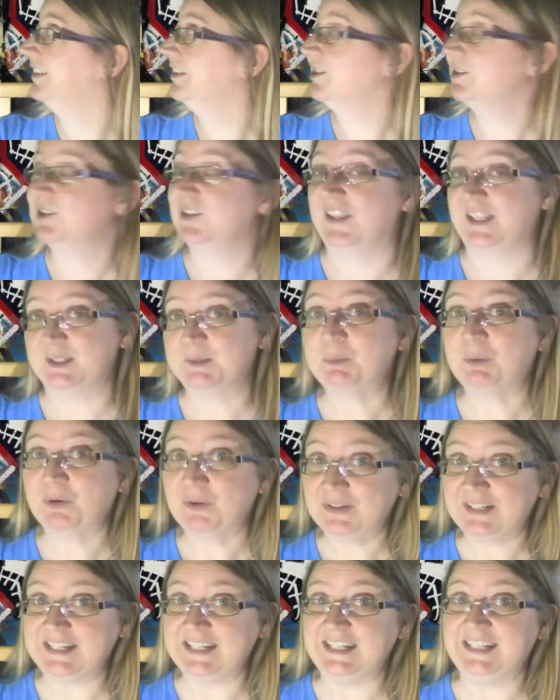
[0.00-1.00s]
So that's
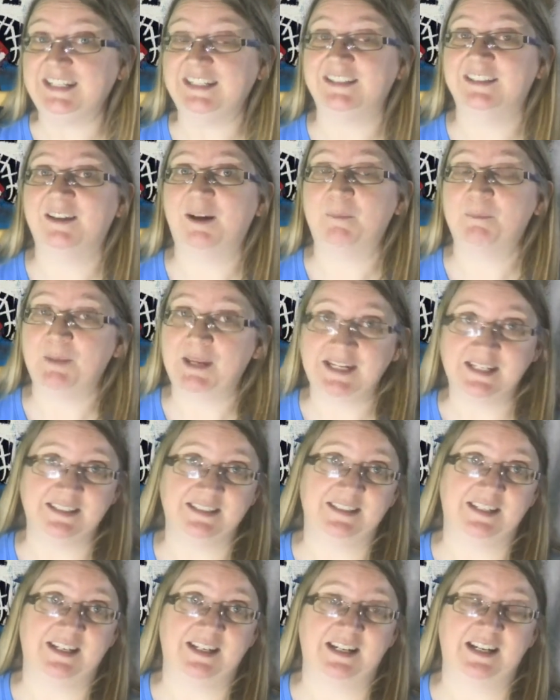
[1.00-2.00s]
pretty
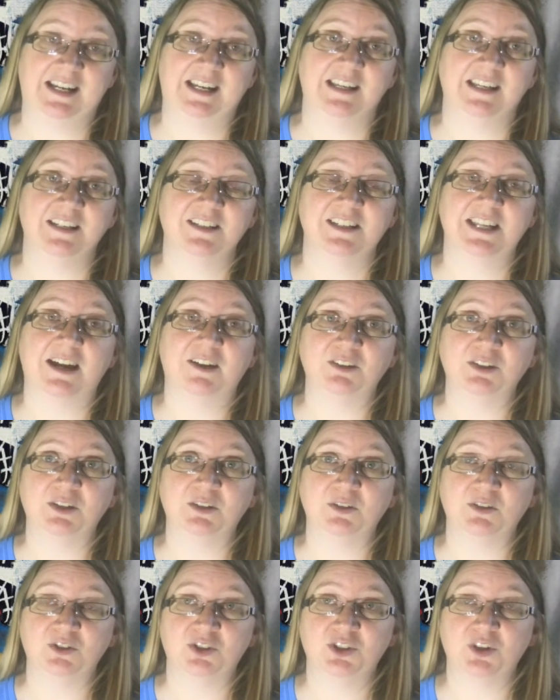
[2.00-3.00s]
amazing, and can
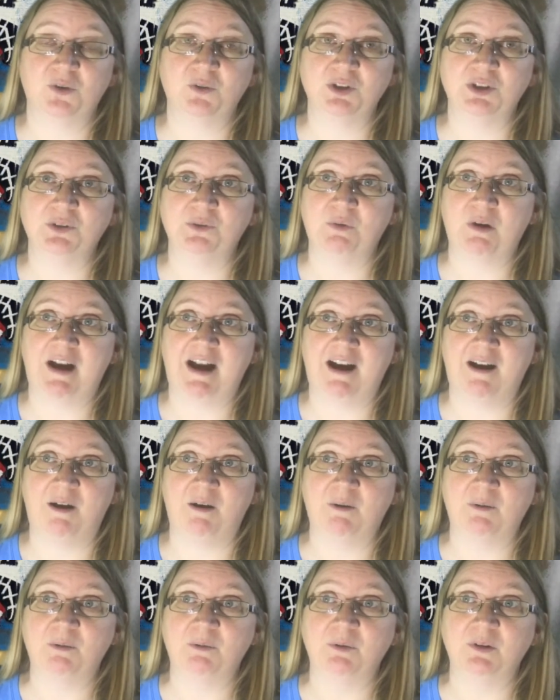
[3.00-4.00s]
show you
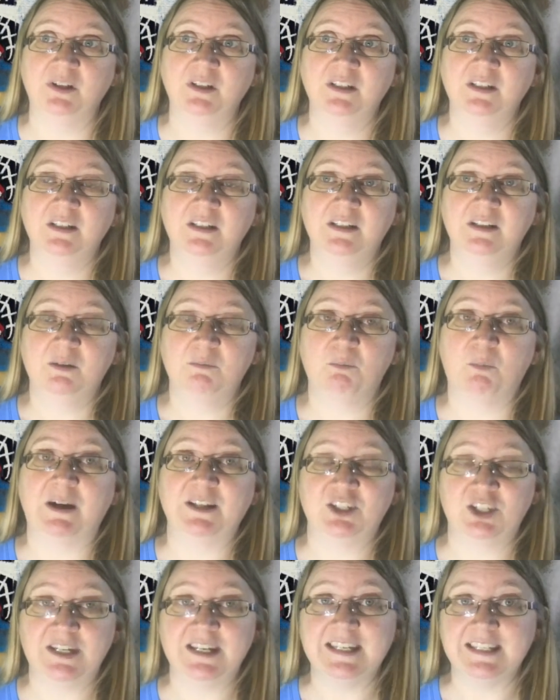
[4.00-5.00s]
how
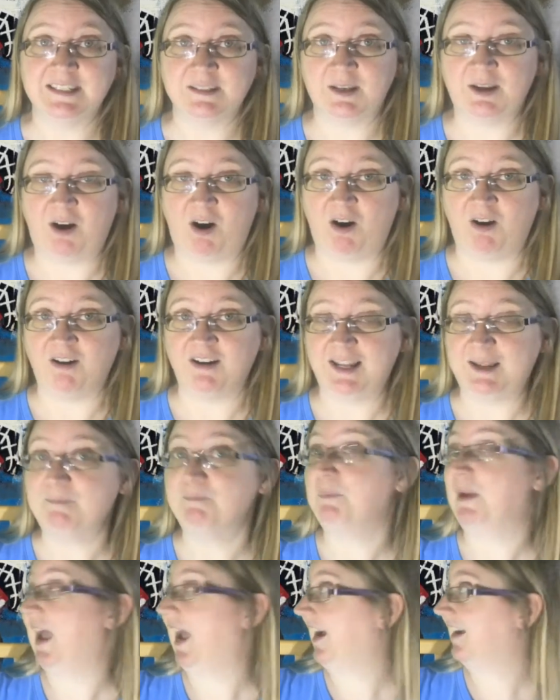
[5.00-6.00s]
much his art
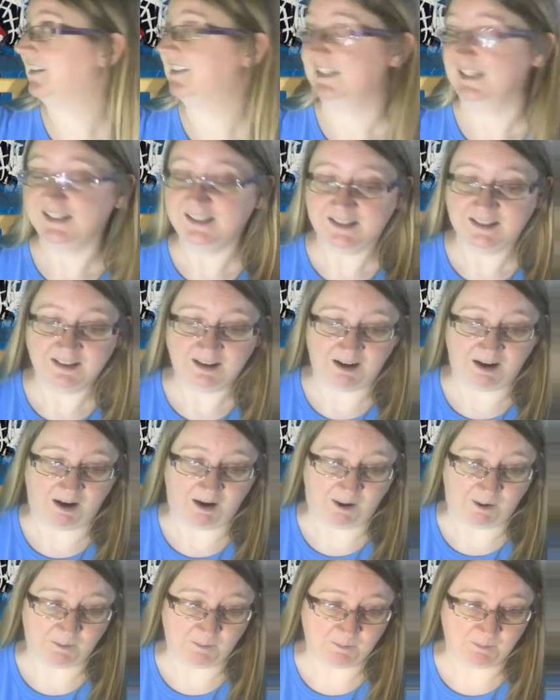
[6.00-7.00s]
impacted
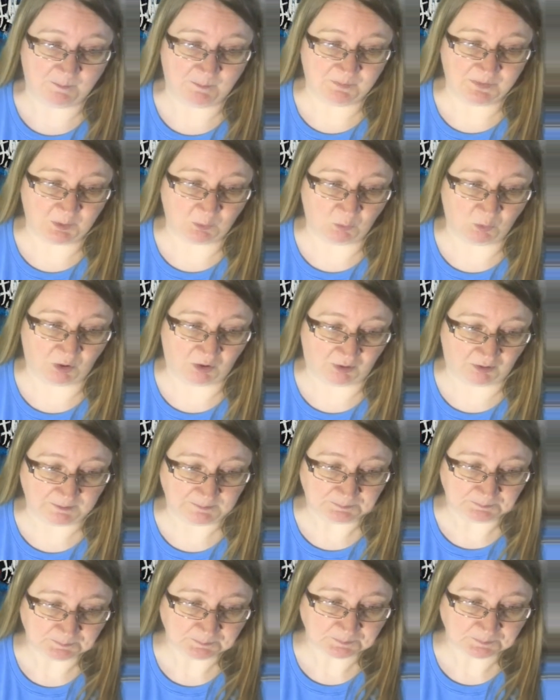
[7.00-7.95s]
the world.